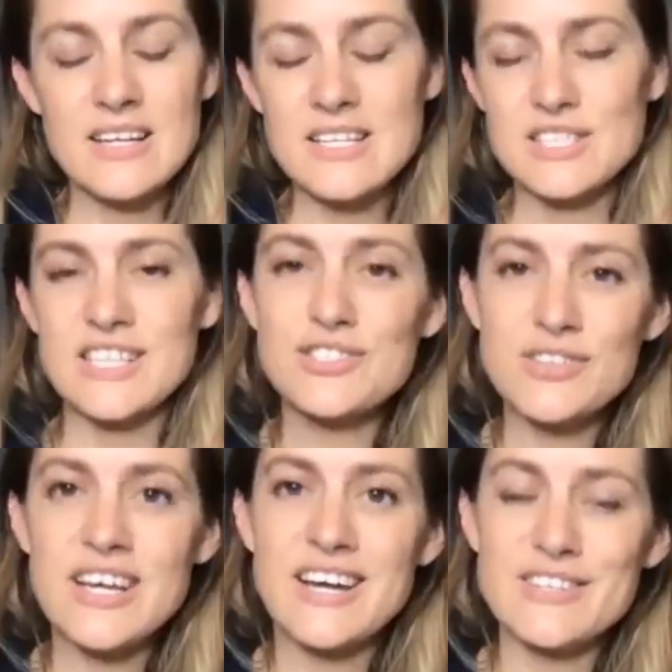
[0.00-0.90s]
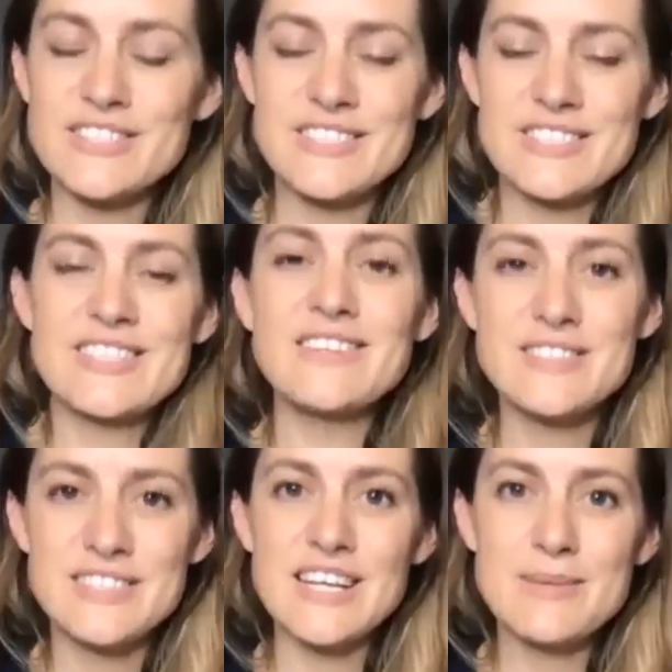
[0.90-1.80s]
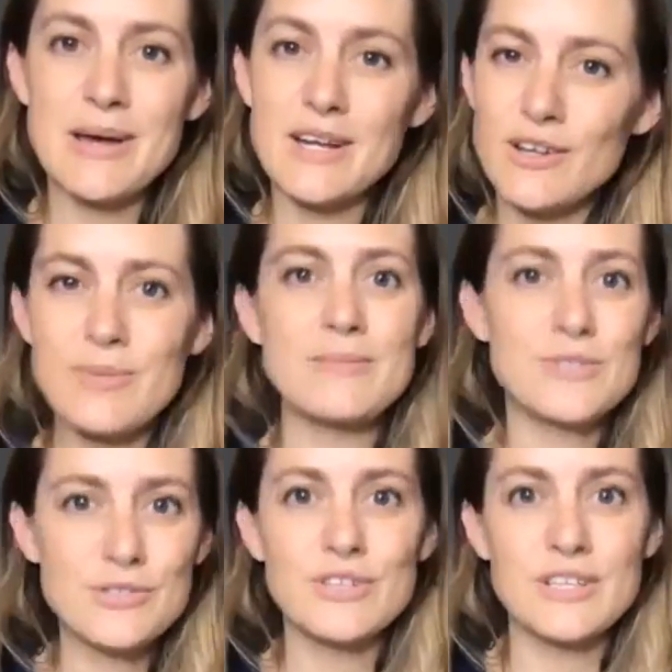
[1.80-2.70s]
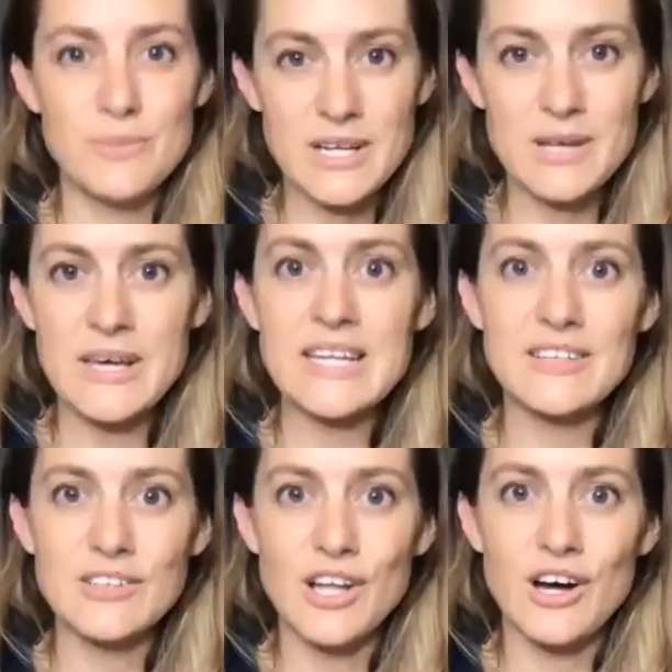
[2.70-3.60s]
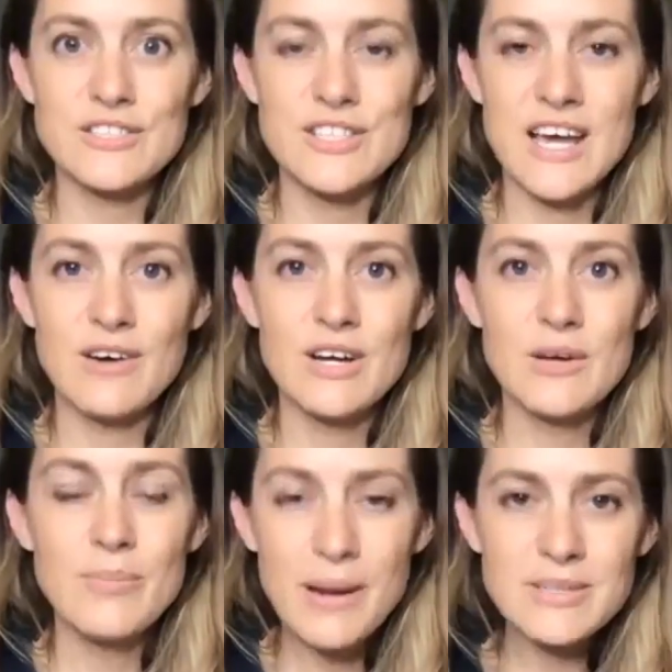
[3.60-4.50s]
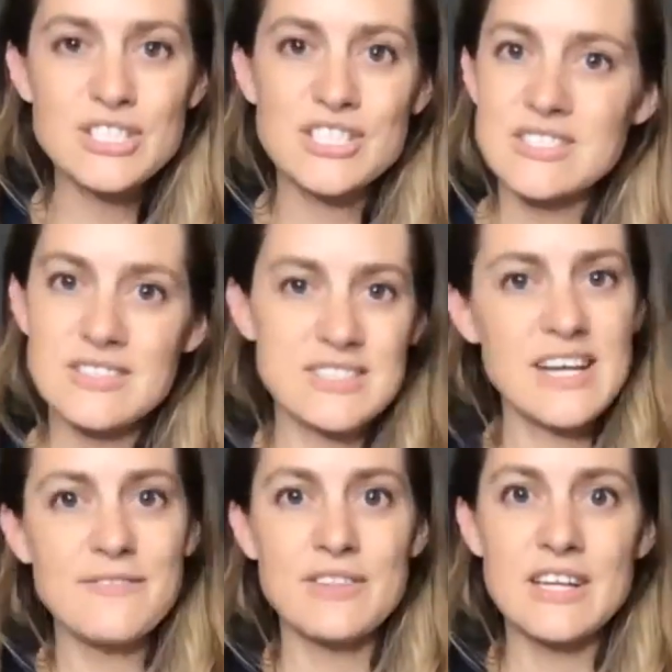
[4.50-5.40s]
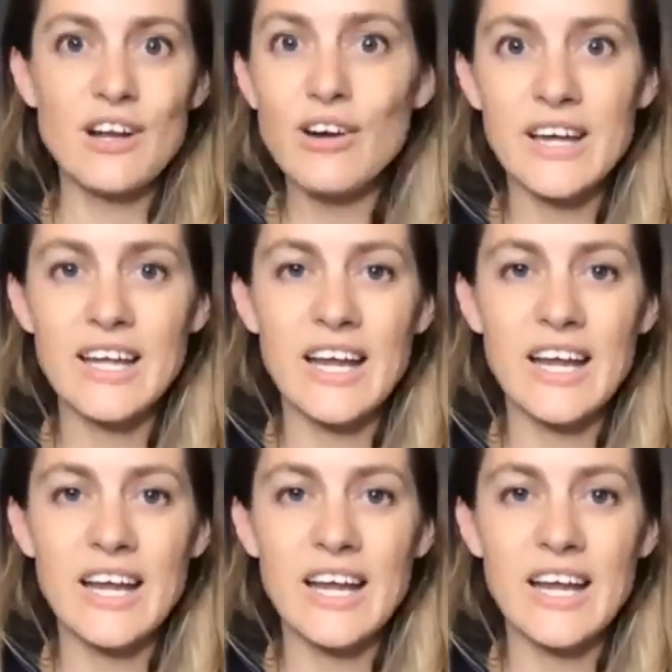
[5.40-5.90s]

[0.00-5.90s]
It's literally, and it sounds silly, but a lot of people do look at Wikipedia a lot. So they'll publish the stuff and then lock it.